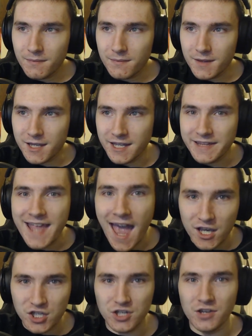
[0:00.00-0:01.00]

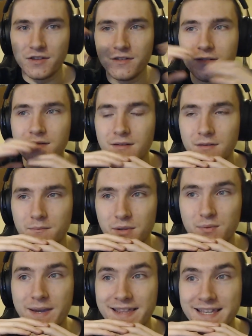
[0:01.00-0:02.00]
connection
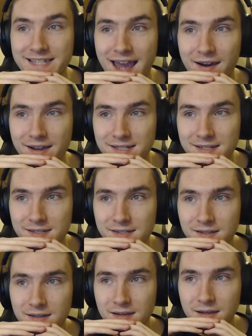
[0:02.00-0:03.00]
between these
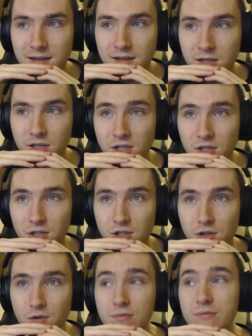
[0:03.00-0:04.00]
characters.
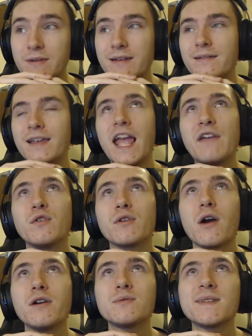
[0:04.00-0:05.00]
You if you're
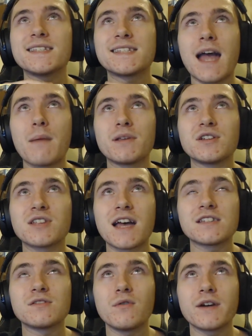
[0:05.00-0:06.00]
going to establish that
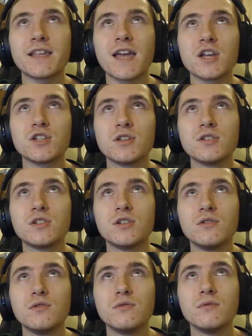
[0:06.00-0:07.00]
sort of connection
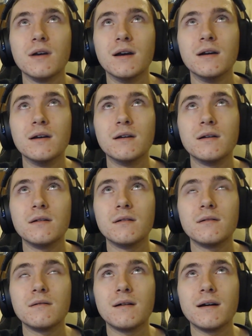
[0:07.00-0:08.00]
to
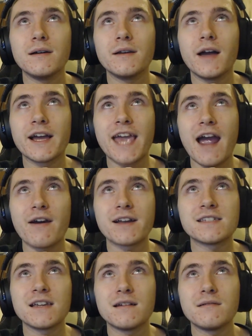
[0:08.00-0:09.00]
a
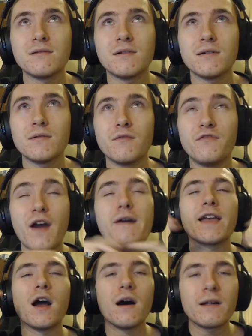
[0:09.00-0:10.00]
character
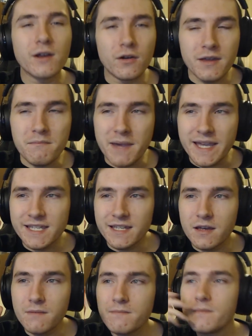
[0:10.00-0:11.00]
very early on in meeting
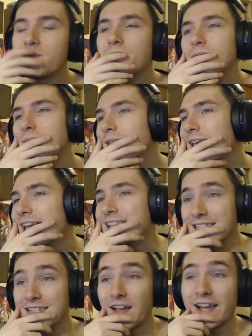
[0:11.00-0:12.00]
them,
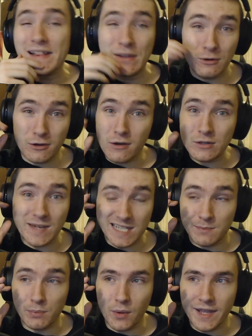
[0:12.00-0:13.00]
it's likely you're going to
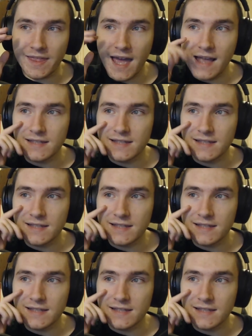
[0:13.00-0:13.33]
exploit that